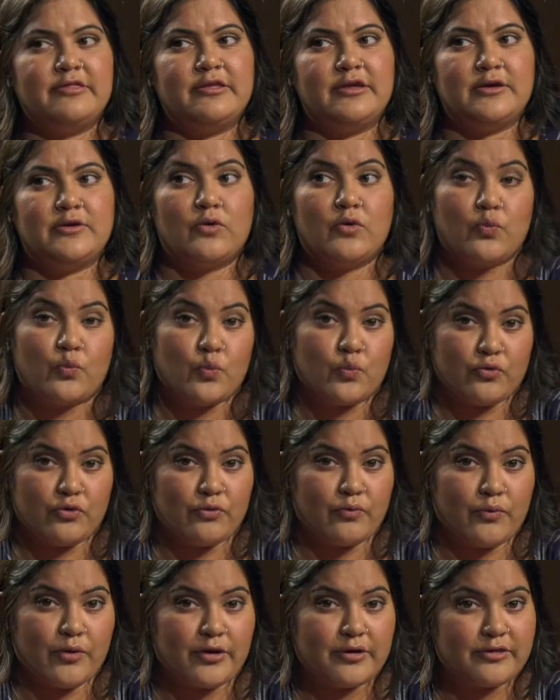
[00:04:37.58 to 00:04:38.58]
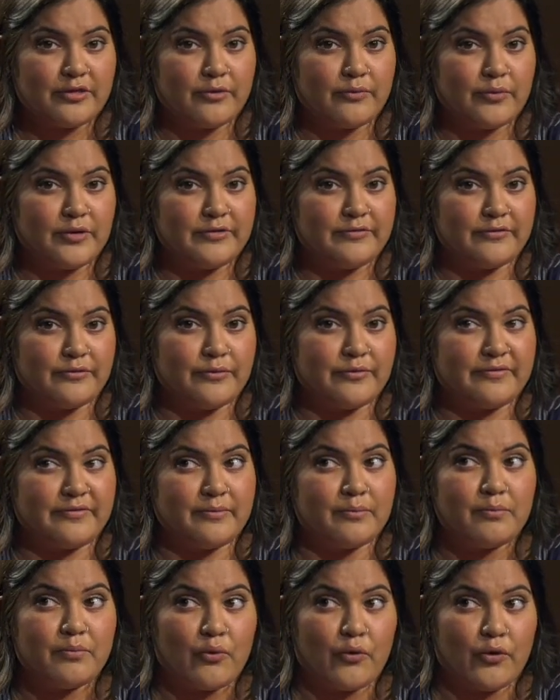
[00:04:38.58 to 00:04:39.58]
that the work that we do is
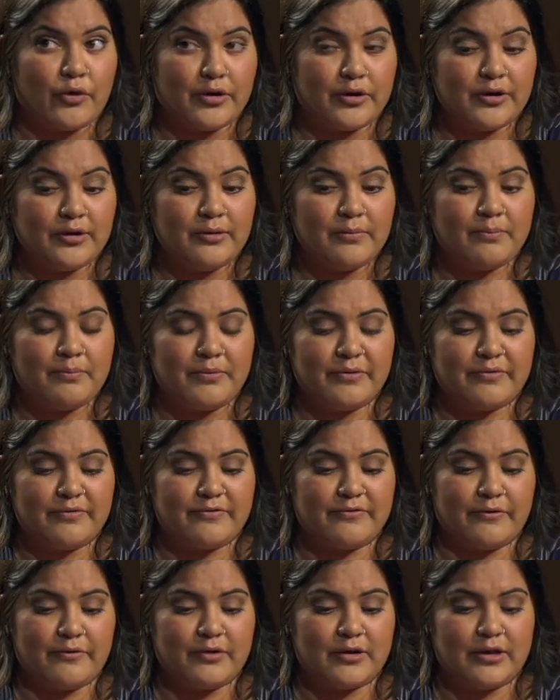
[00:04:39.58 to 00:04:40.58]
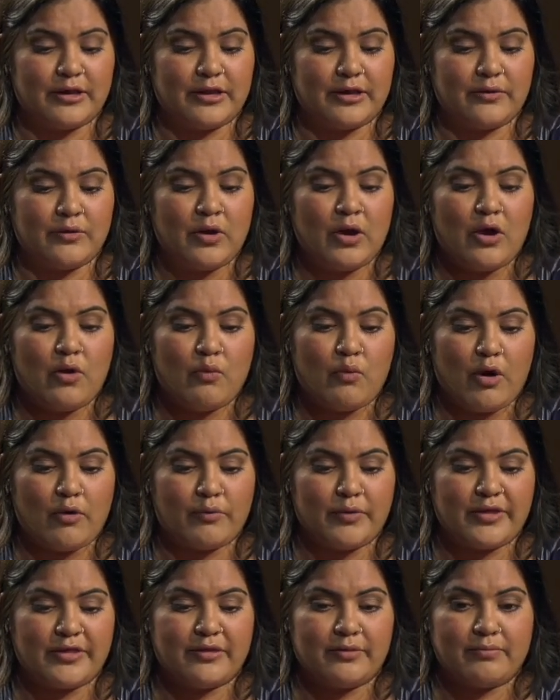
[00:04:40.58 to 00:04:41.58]
important, but certainly what
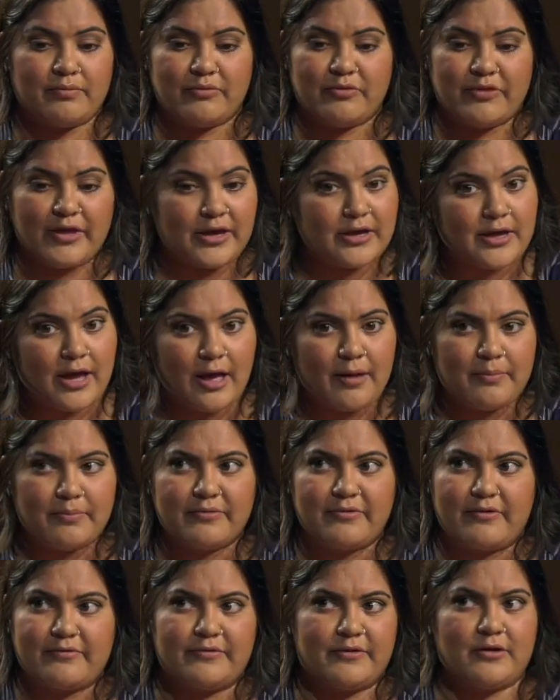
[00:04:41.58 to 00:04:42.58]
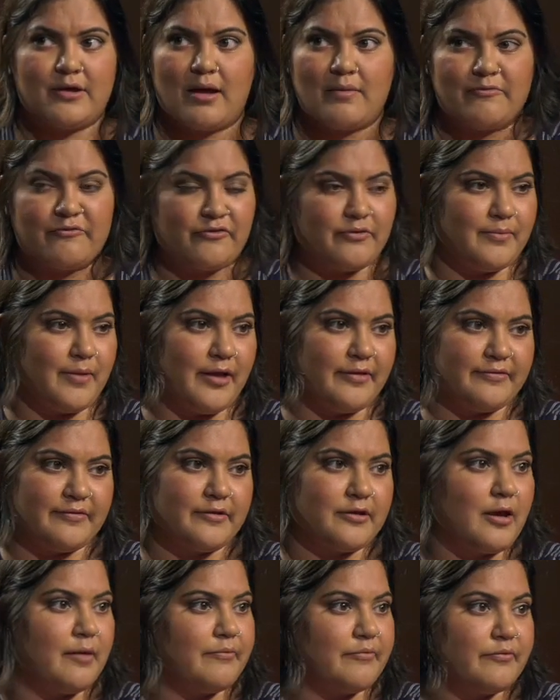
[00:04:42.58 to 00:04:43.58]
we think up doesn't come from us.
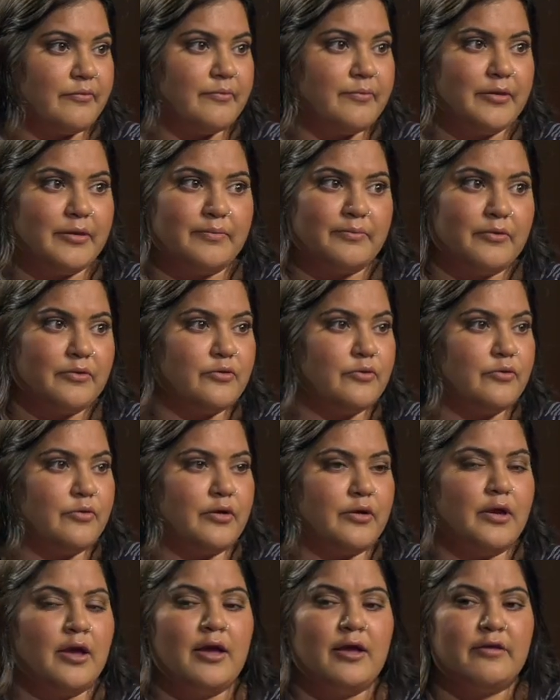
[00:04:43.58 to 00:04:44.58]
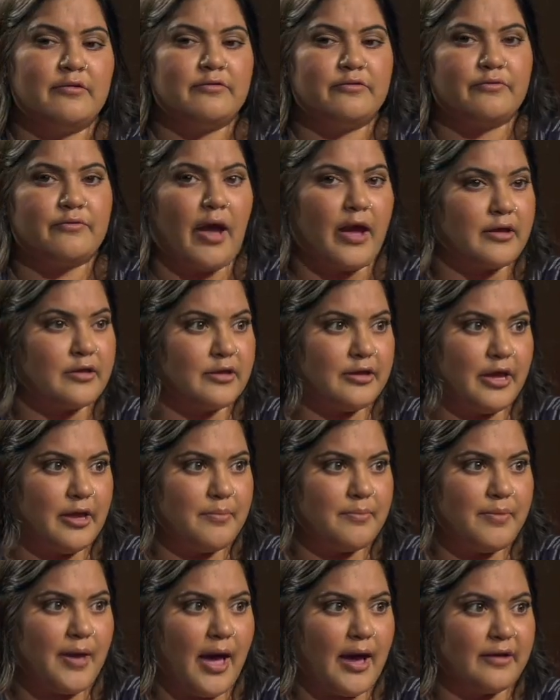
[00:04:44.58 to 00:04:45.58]
It comes from people who are directly
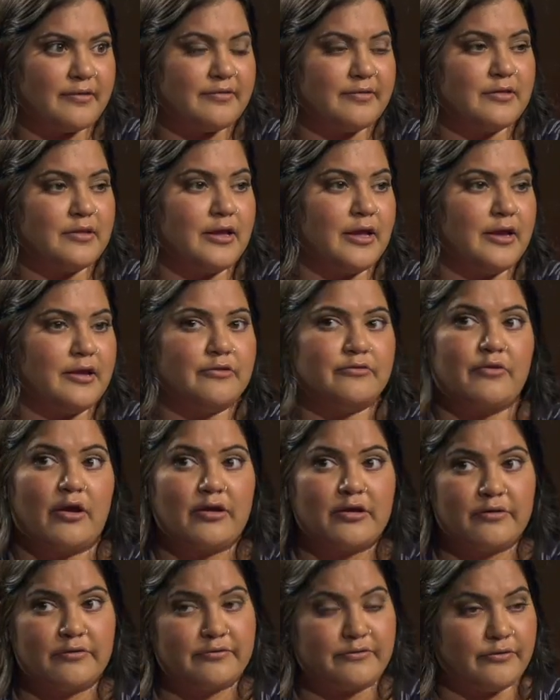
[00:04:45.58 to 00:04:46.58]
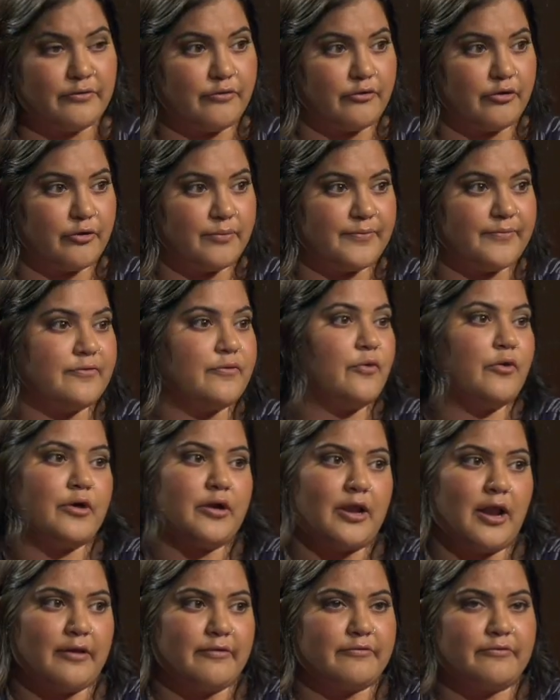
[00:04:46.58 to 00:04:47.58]
impacted, like drug user groups,
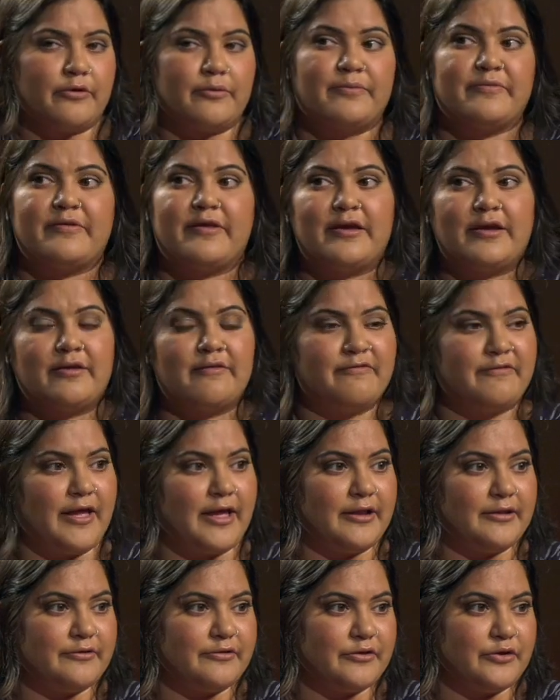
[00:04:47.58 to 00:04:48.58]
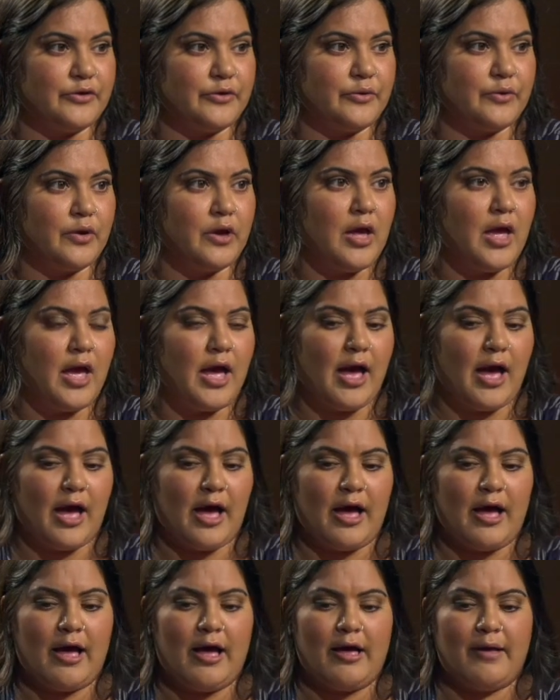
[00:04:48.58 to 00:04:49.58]
organized groups like Vandu,
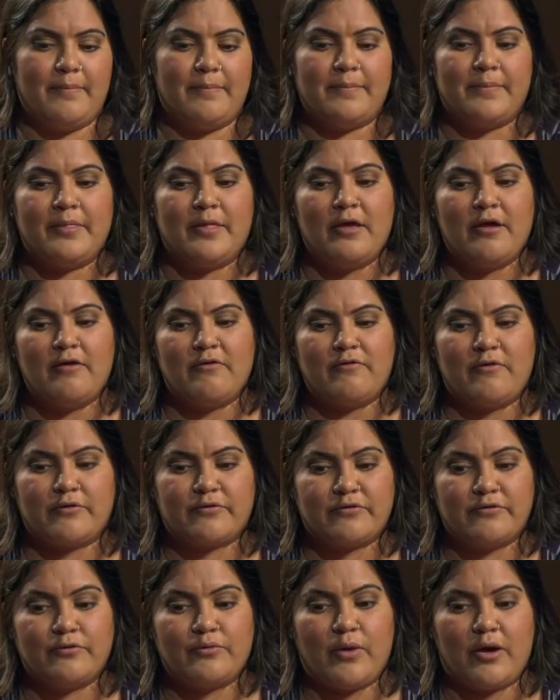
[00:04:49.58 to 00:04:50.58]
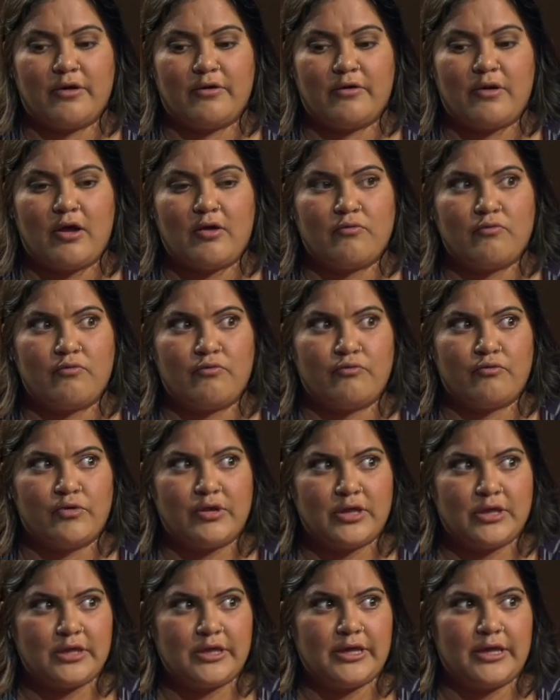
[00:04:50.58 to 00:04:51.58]
folks who are
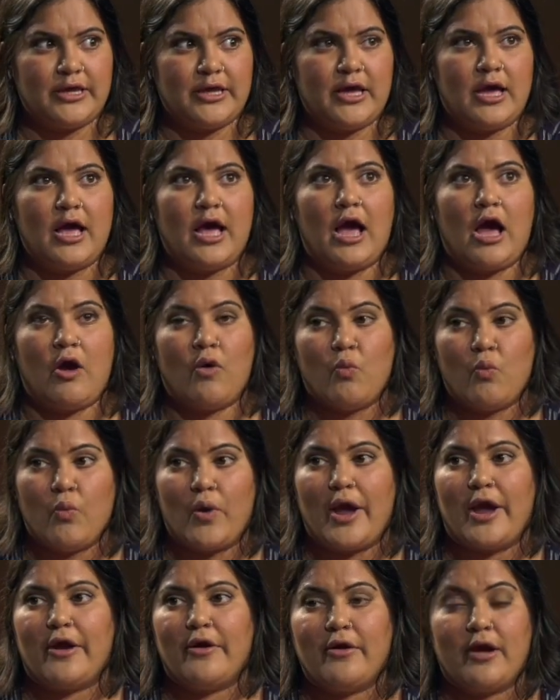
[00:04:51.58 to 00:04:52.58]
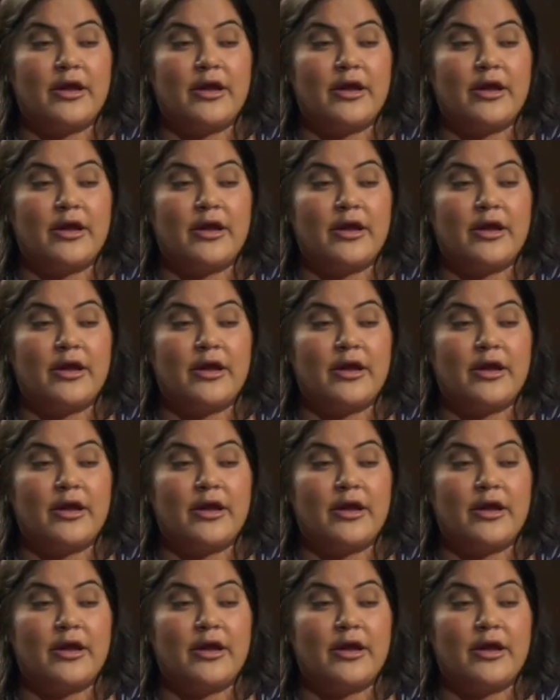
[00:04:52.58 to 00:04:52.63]
really aware,